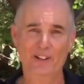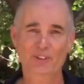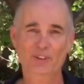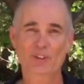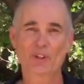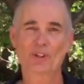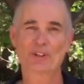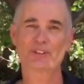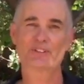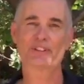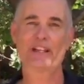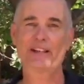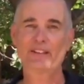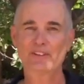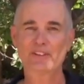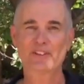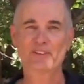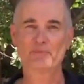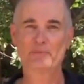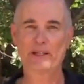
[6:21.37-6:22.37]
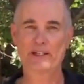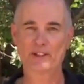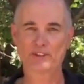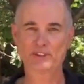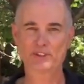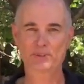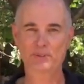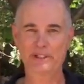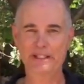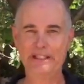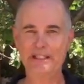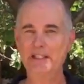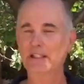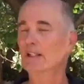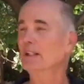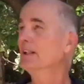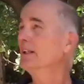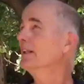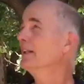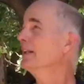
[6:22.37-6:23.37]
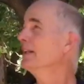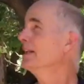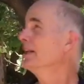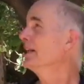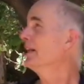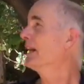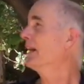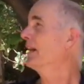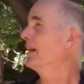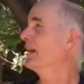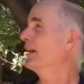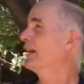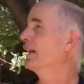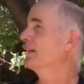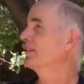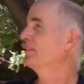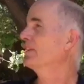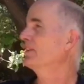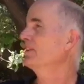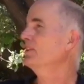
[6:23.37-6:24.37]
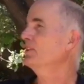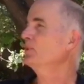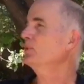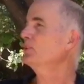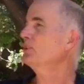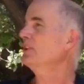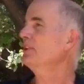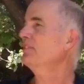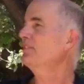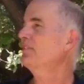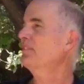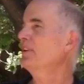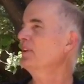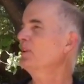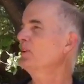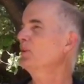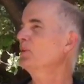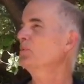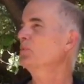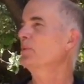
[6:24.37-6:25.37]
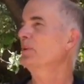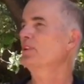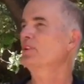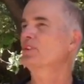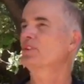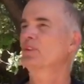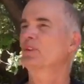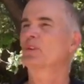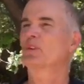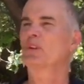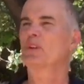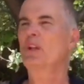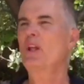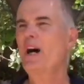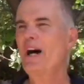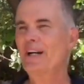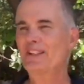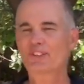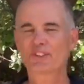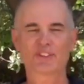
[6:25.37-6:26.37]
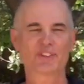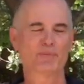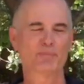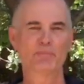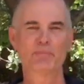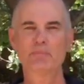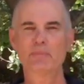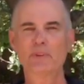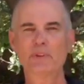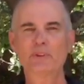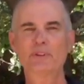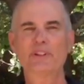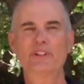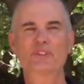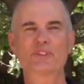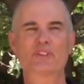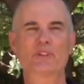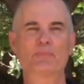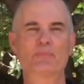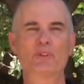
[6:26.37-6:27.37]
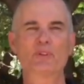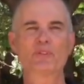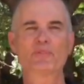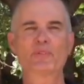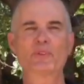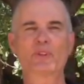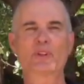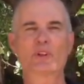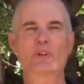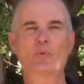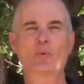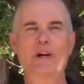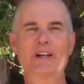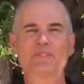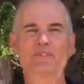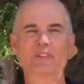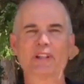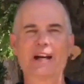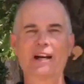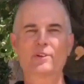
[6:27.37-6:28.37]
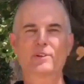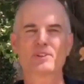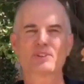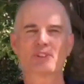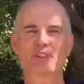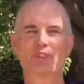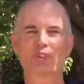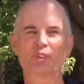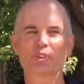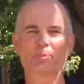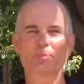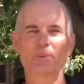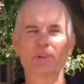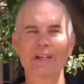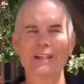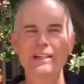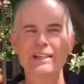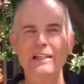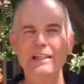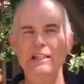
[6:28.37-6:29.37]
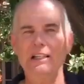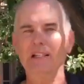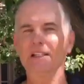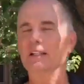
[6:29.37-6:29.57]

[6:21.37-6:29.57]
It's called a decorative pear tree. They're usually filled with lots of millions of beautiful little white flowers in spring.